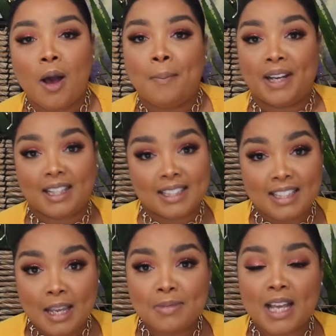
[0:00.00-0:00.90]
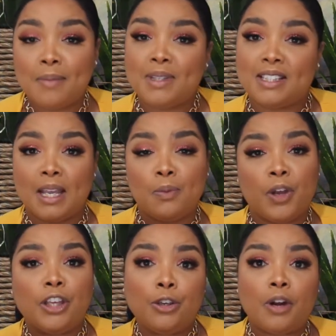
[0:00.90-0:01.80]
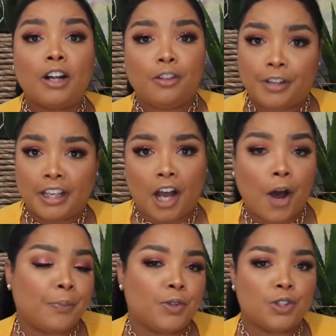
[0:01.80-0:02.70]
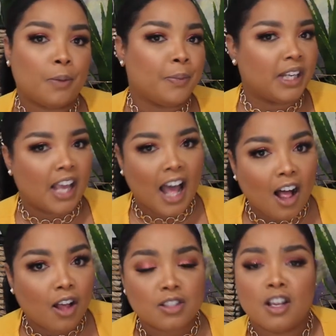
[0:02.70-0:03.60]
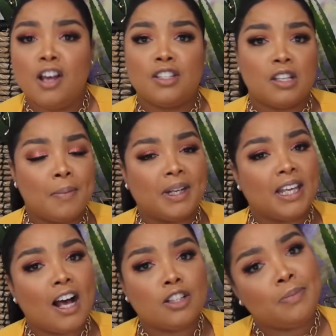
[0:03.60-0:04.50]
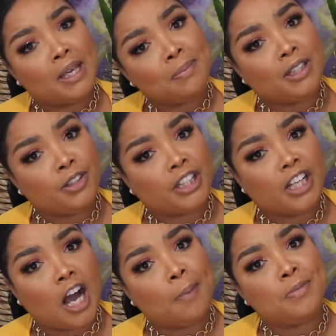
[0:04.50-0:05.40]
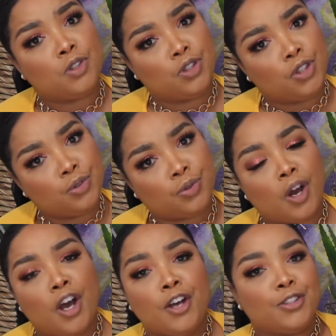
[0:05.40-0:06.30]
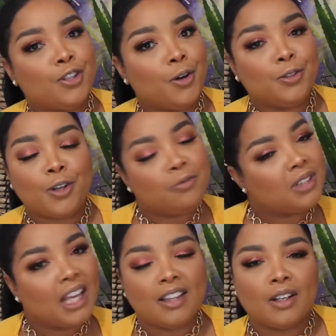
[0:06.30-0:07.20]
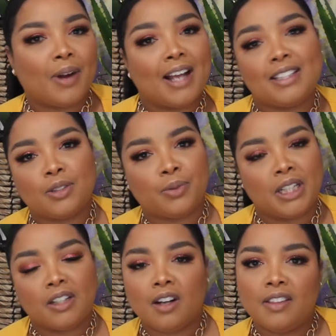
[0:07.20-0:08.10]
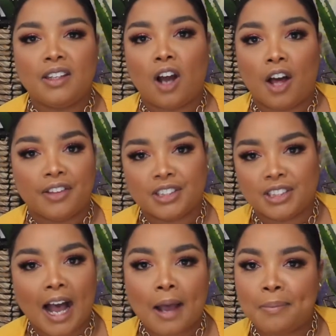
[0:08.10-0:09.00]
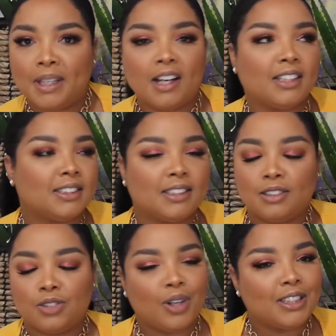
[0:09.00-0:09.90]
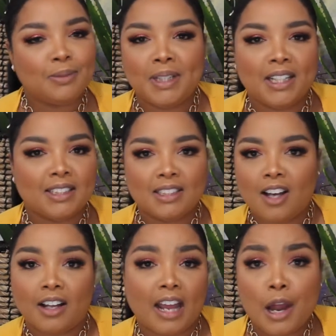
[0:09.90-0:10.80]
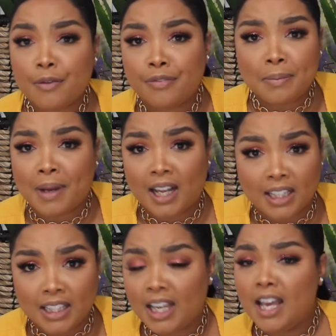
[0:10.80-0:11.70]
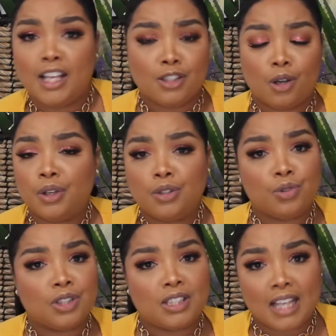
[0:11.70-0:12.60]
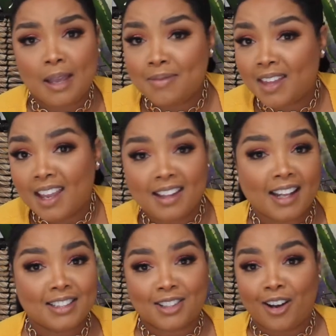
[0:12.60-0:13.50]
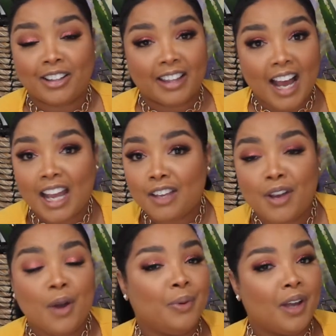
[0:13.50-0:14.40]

But at the same time, the same way you are looking up to somebody else may be looking up to you. So don't think the grass is greener on the other side, because trust me, it is not. Everybody is going through the same thing that is called life.